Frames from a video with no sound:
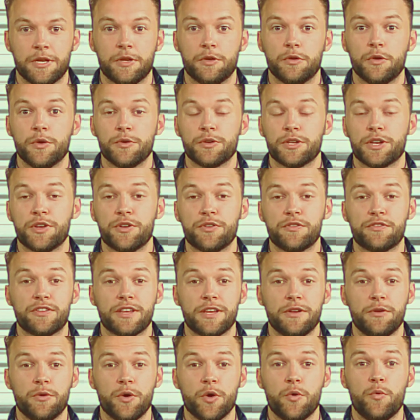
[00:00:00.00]
Who do you
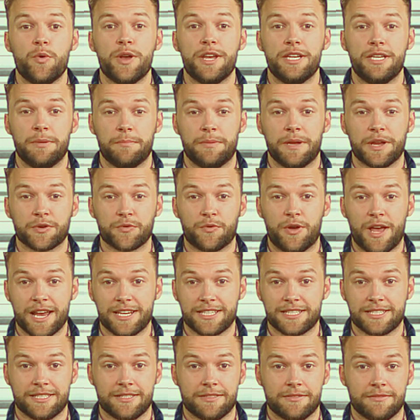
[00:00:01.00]
think will win the big
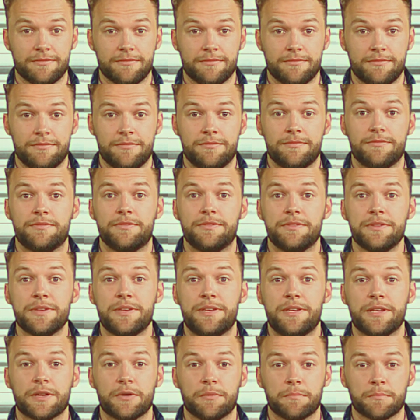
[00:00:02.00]
race?
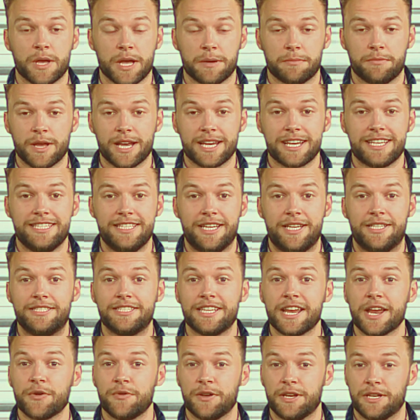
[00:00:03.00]
My money's on
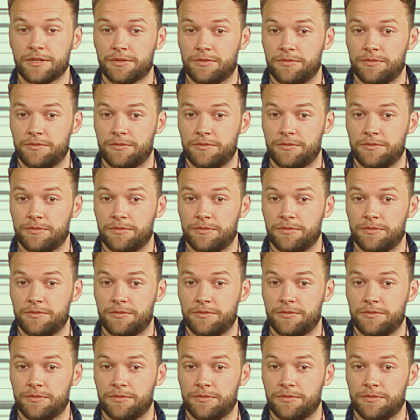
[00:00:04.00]
Terry.